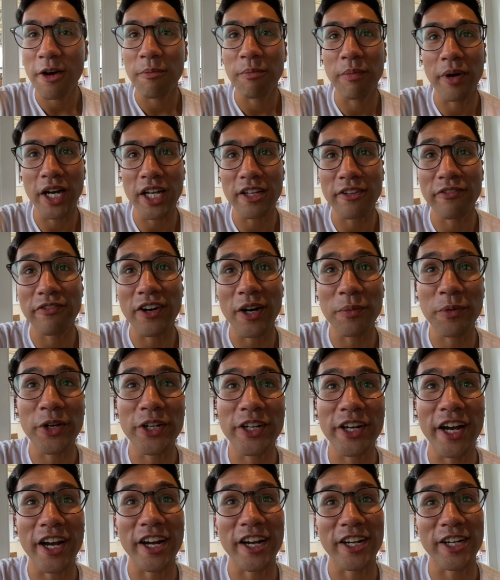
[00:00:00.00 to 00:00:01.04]
But Fabio and
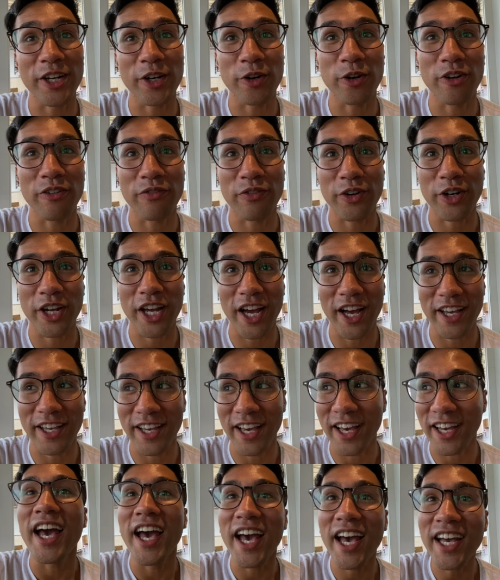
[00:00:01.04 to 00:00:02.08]
I are going to go for
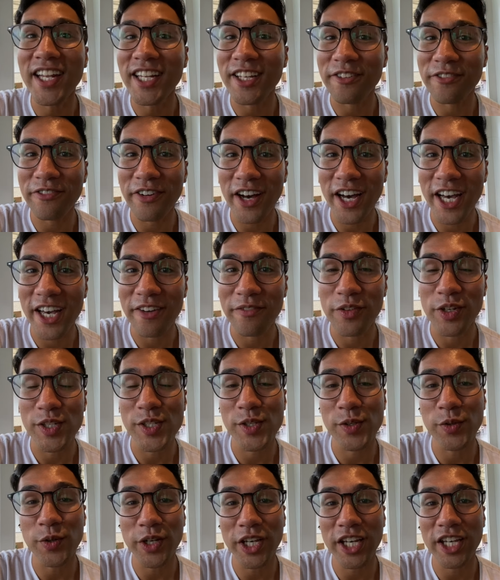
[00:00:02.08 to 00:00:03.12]
kayak. And at 5, there's
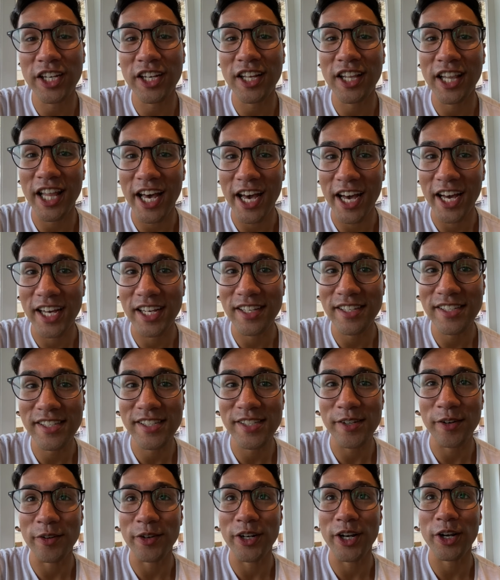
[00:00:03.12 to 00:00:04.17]
cooking class
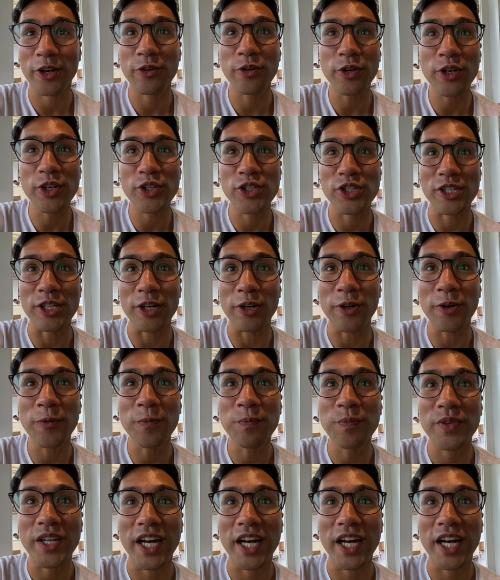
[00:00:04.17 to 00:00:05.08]
or a cooking show.